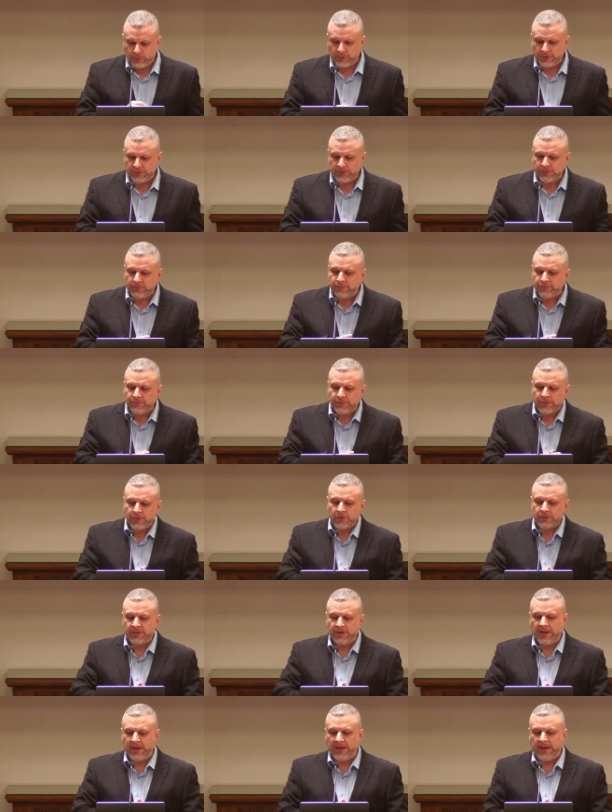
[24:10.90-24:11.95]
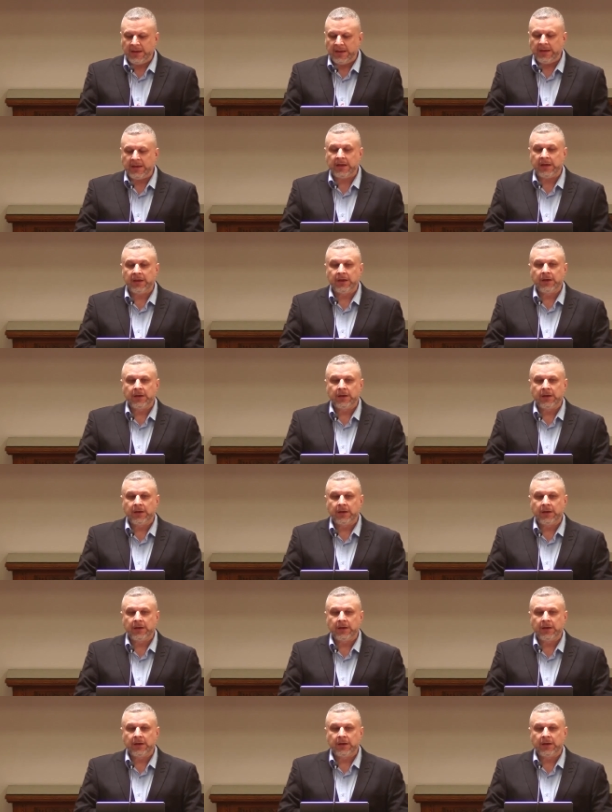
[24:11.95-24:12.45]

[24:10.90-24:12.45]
you felt a